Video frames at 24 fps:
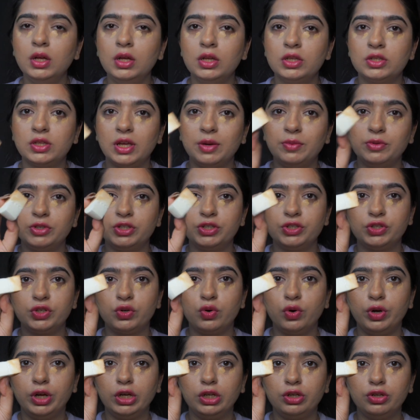so I'm just
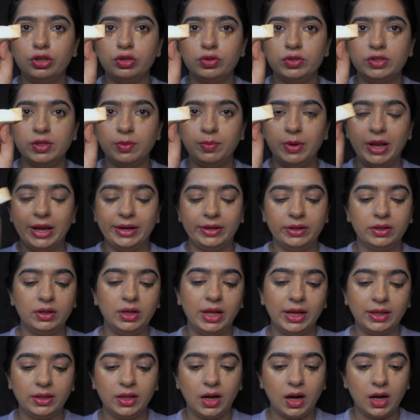going to use the blender,
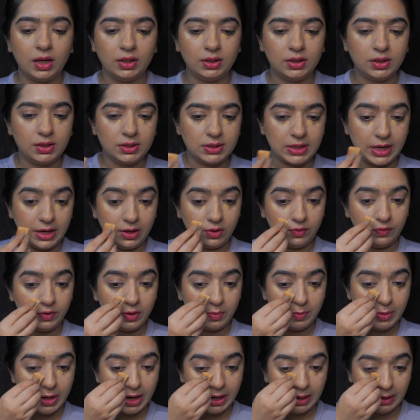like the other side of the
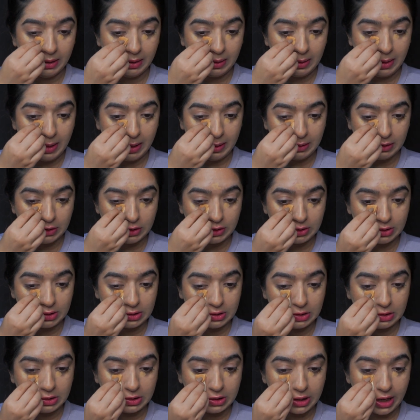blender, and
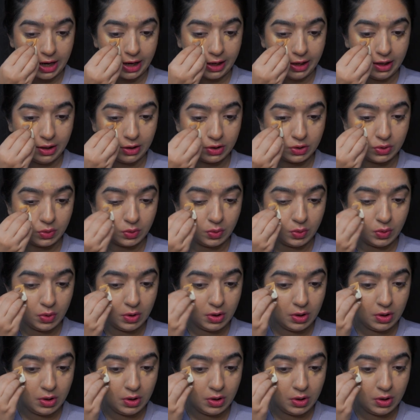just trying to